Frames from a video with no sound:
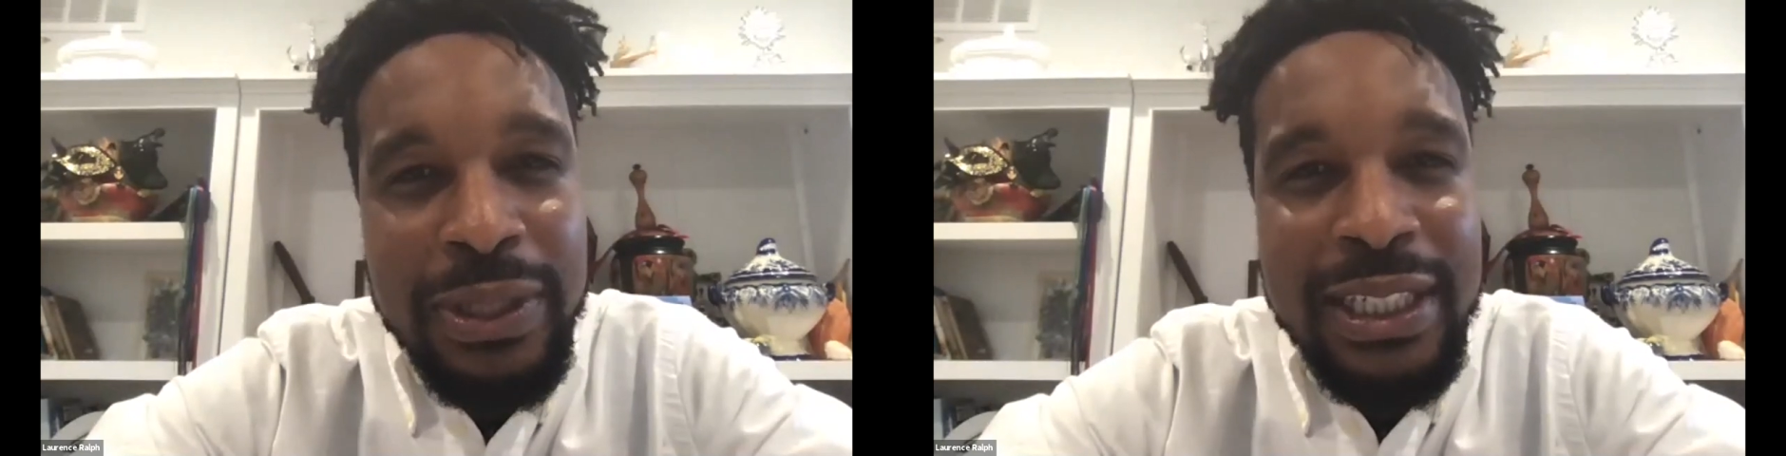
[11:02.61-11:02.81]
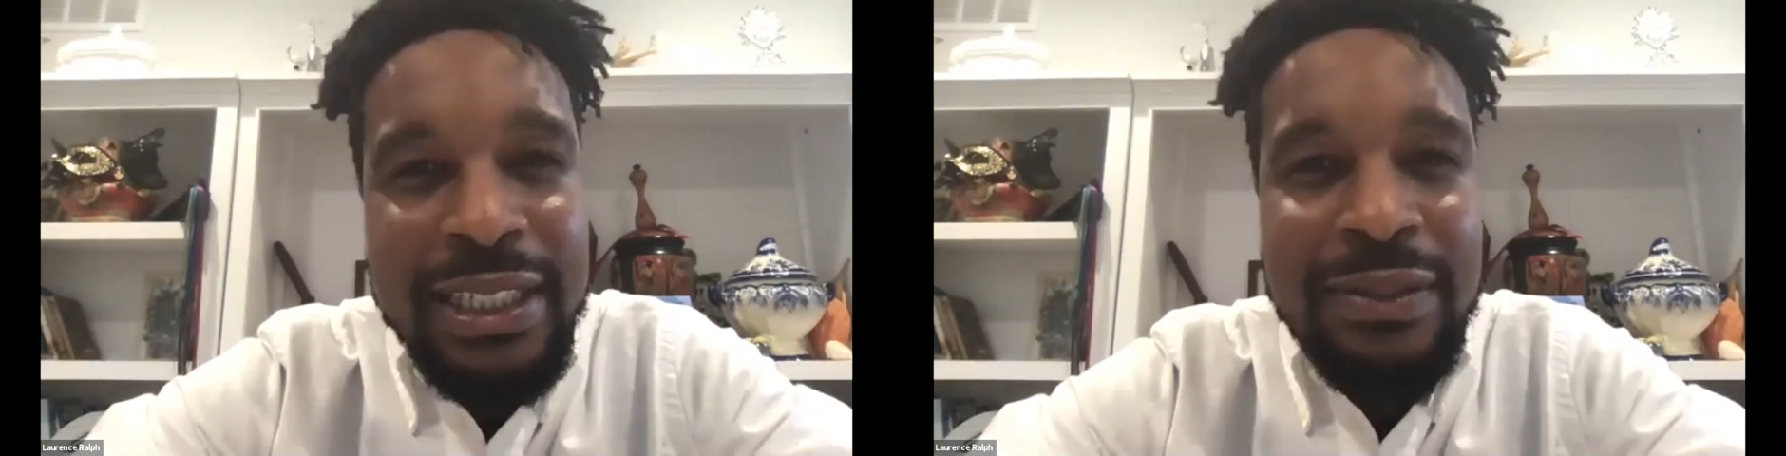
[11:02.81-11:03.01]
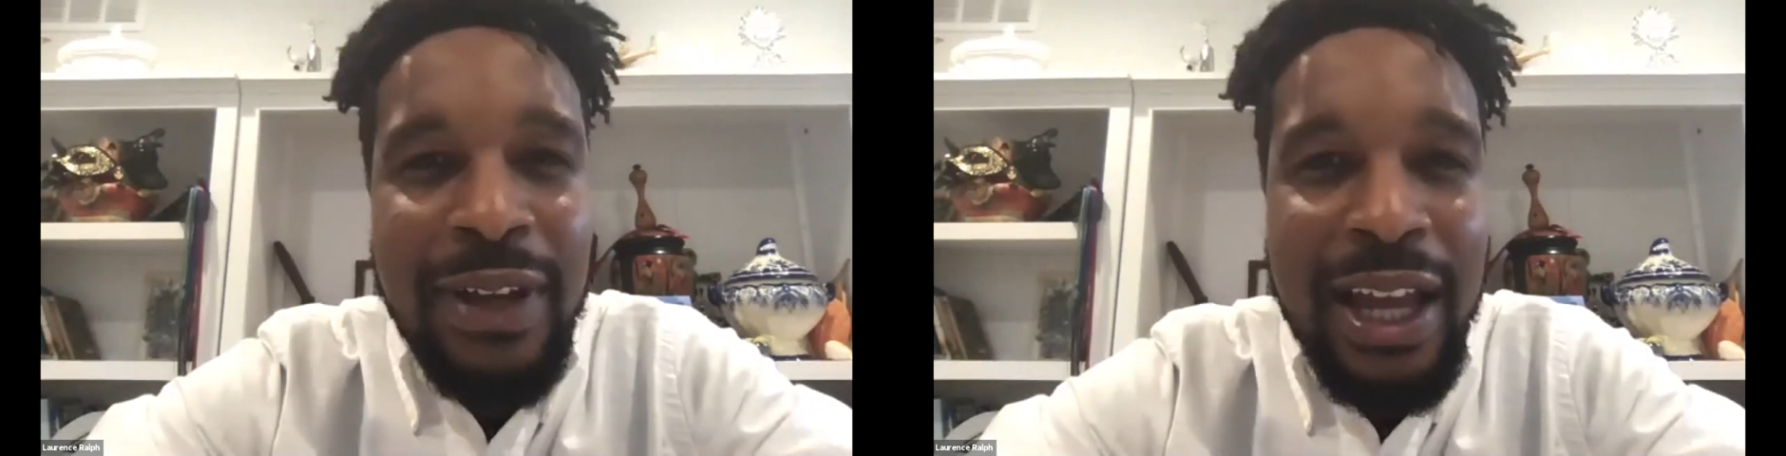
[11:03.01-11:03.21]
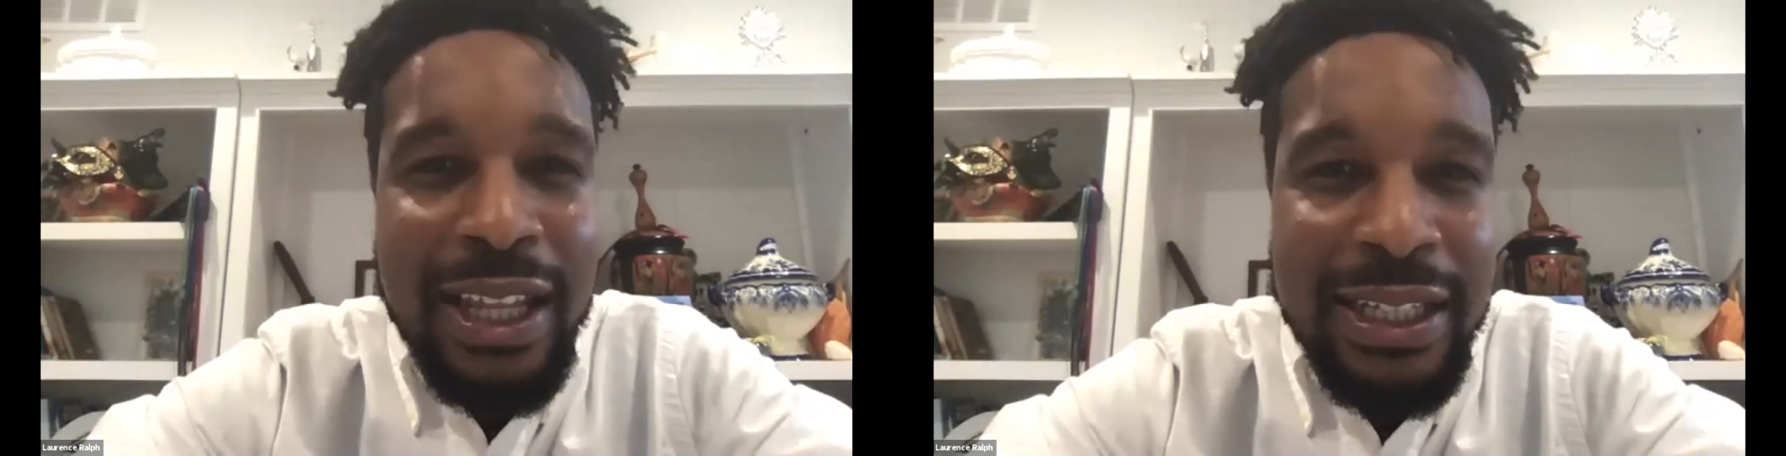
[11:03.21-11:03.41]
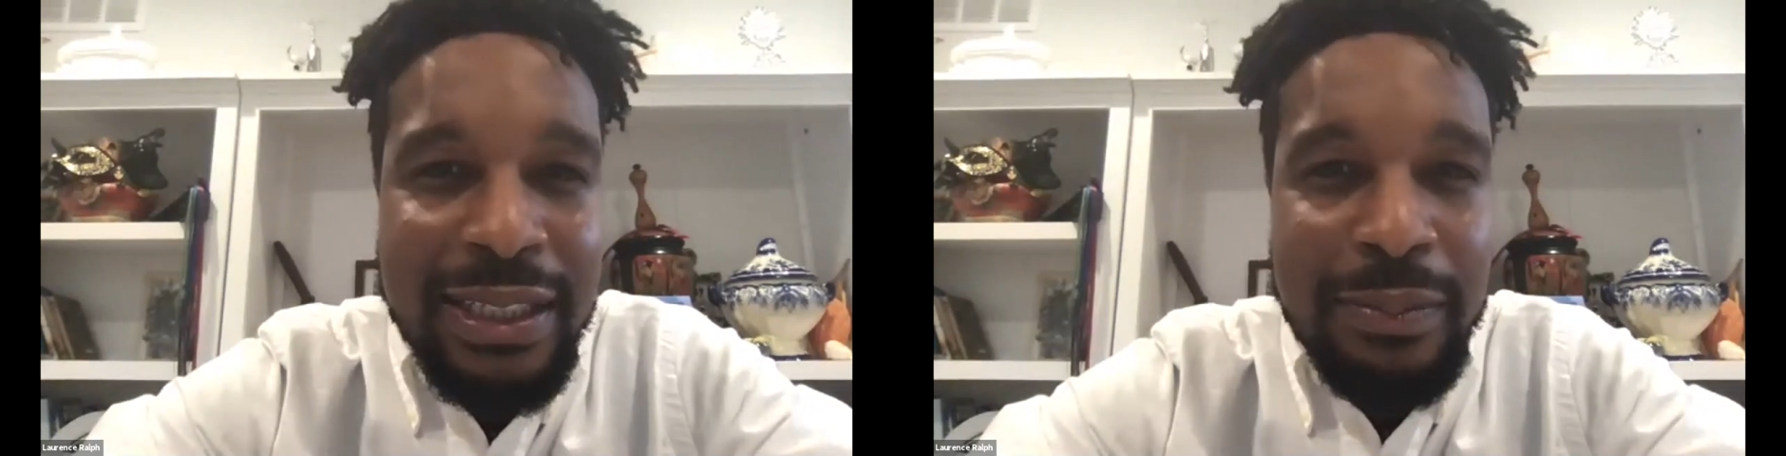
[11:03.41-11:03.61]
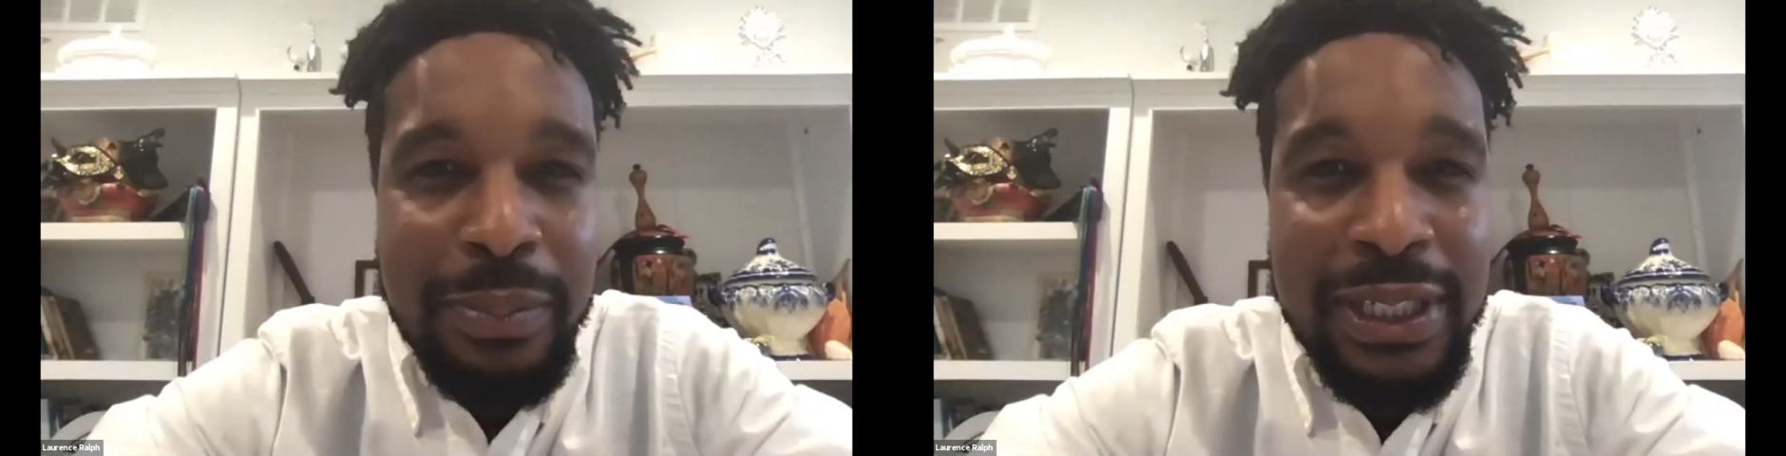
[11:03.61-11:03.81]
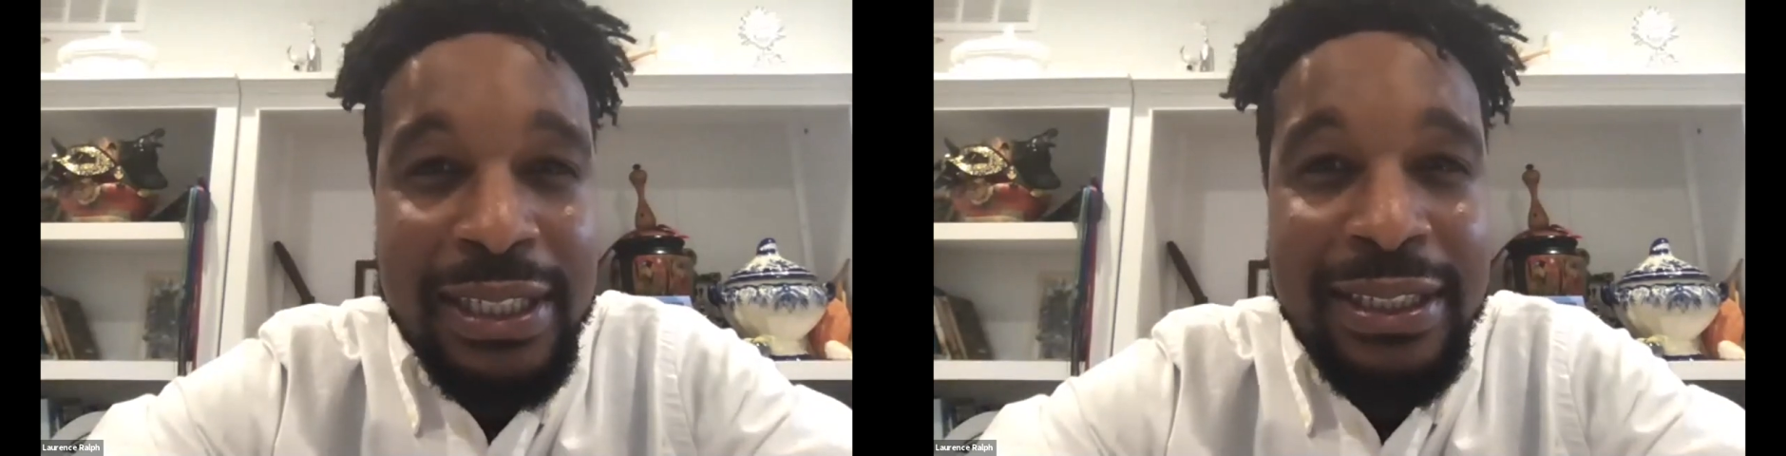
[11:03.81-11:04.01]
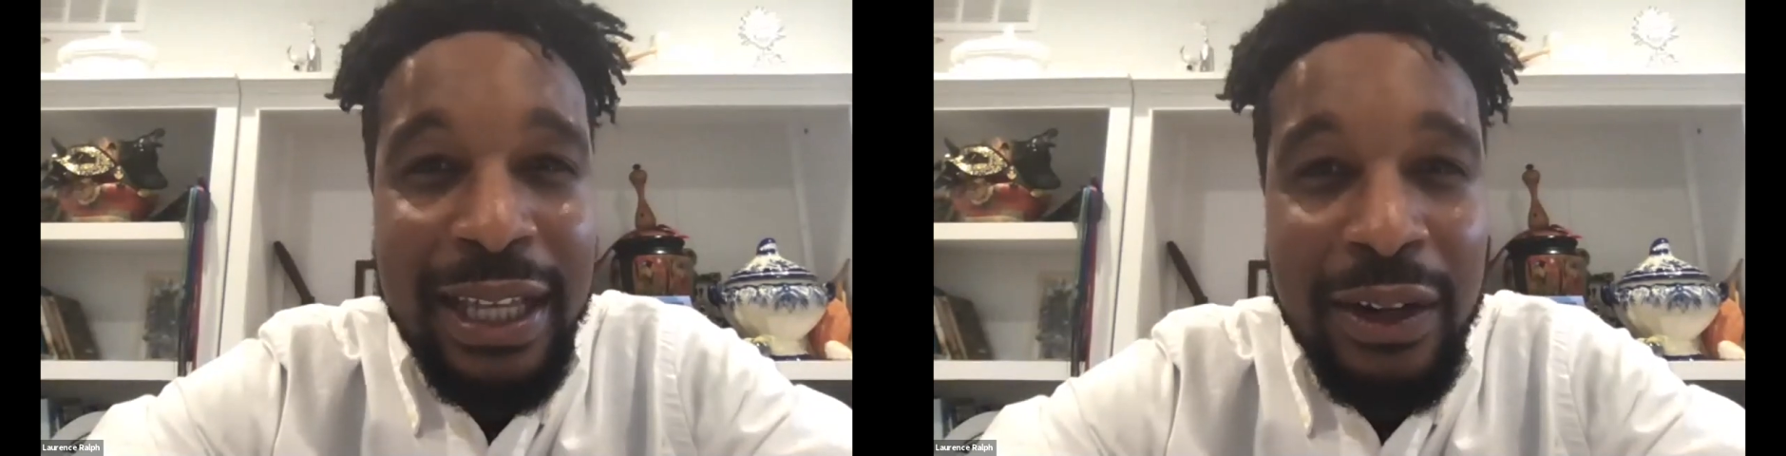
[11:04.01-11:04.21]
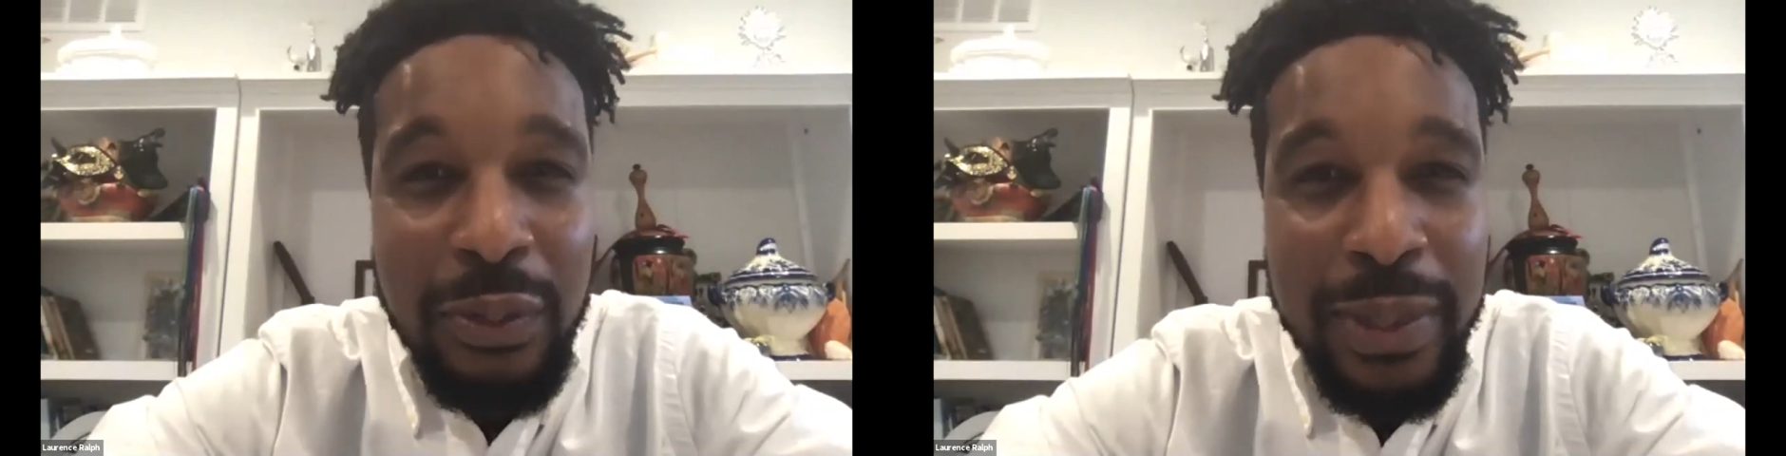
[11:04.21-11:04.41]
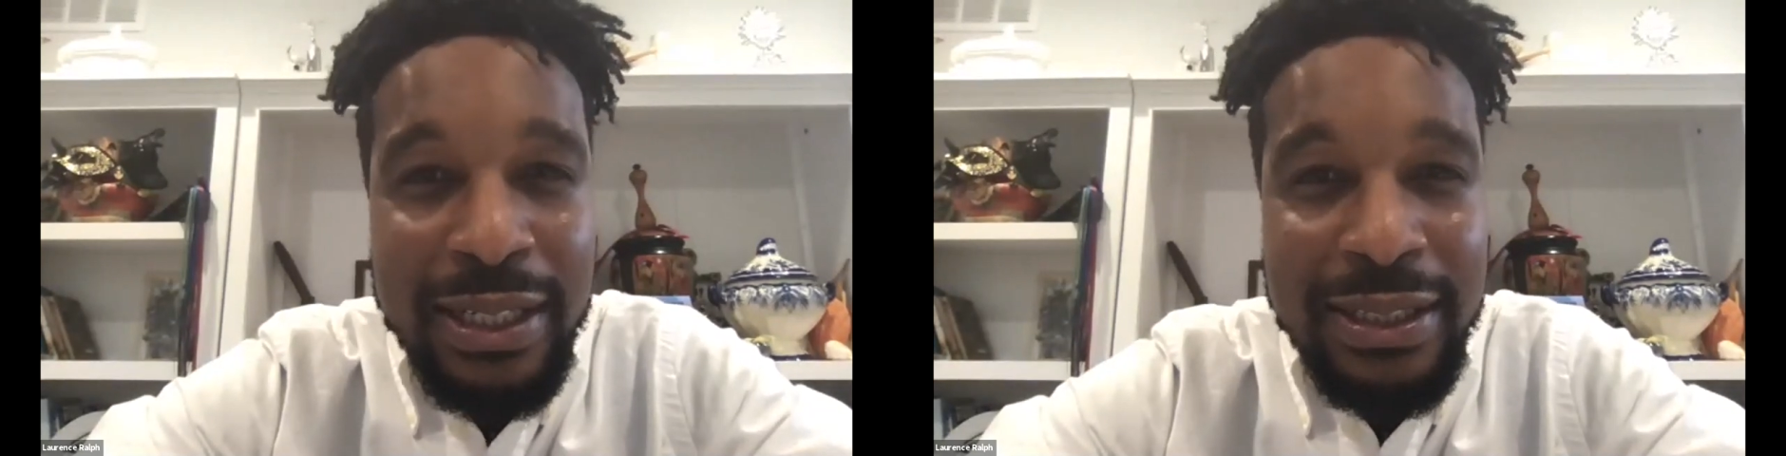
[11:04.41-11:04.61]
police violence and police
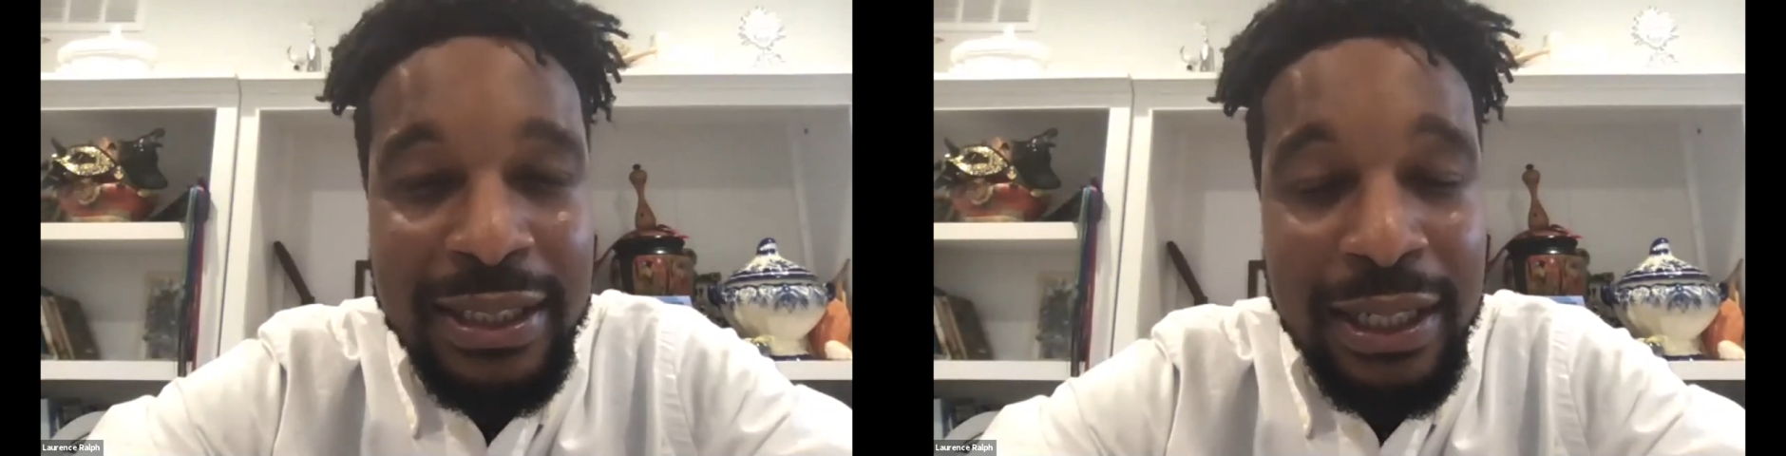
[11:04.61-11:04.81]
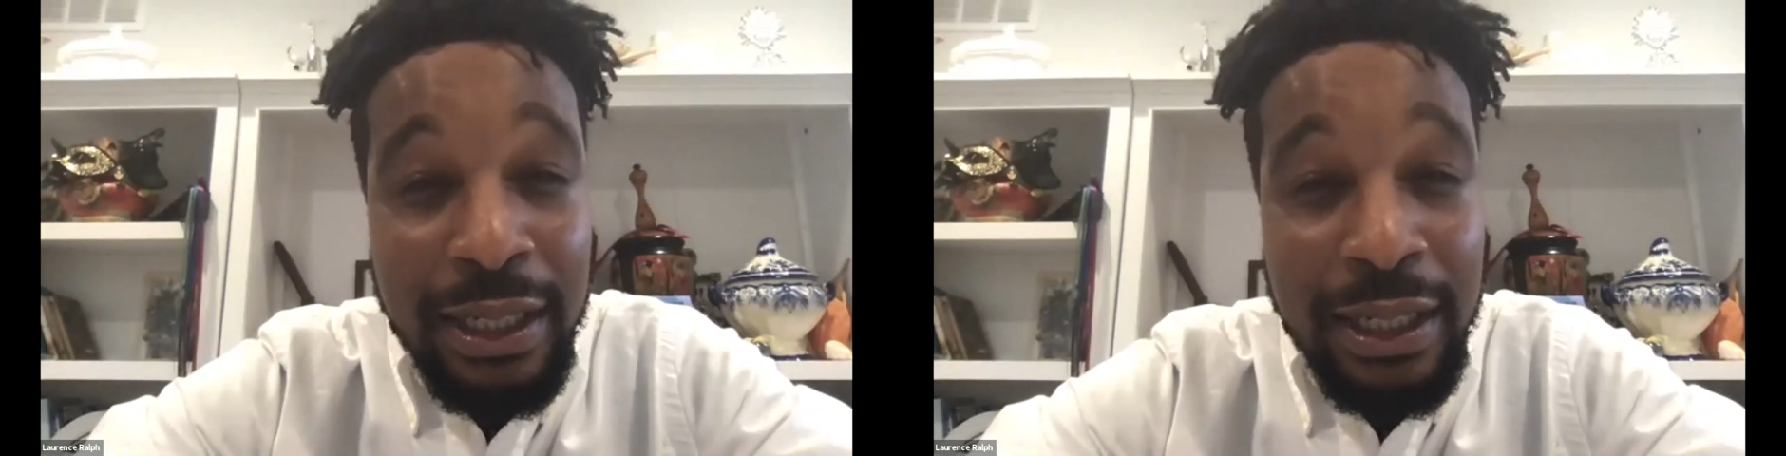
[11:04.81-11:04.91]
settlements,